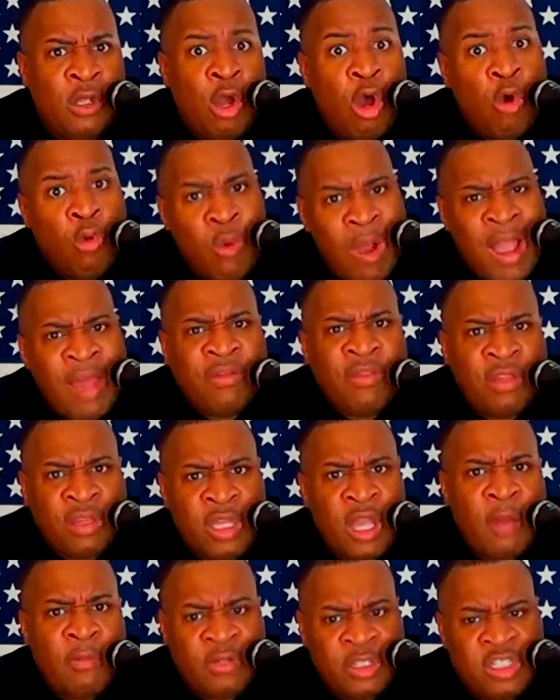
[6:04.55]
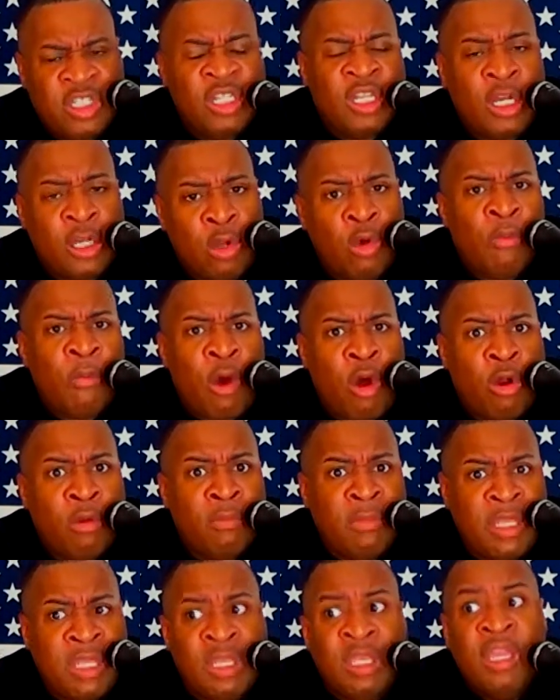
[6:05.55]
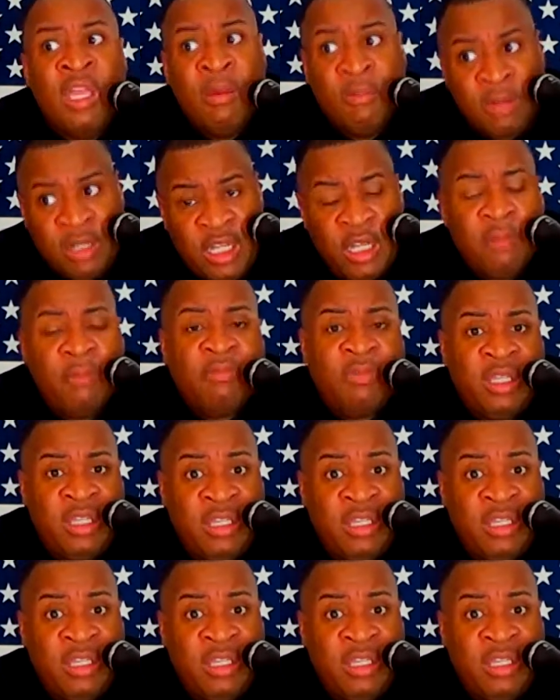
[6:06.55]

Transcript: Or why is this company sitting there lowballing me, but they're